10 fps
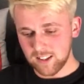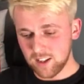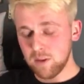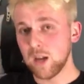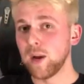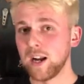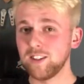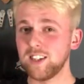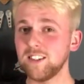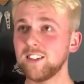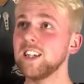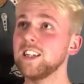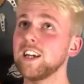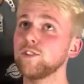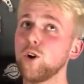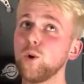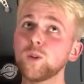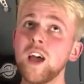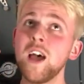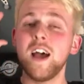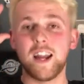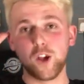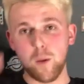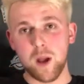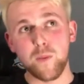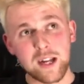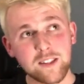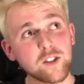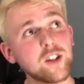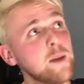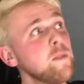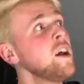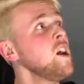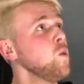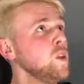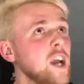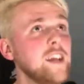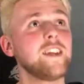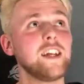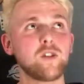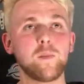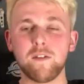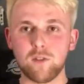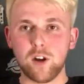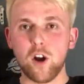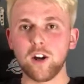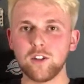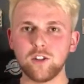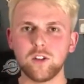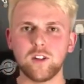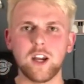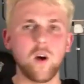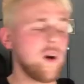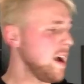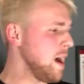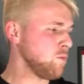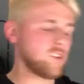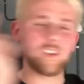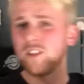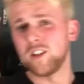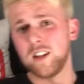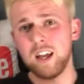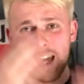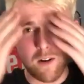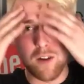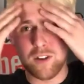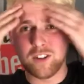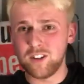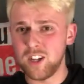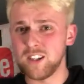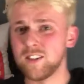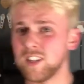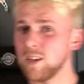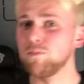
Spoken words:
to me when I was 16 years old, and I got my apprenticeship. We changed it into a bit of a recording studio. I'm just going to turn the heater off because, as you can see, I'm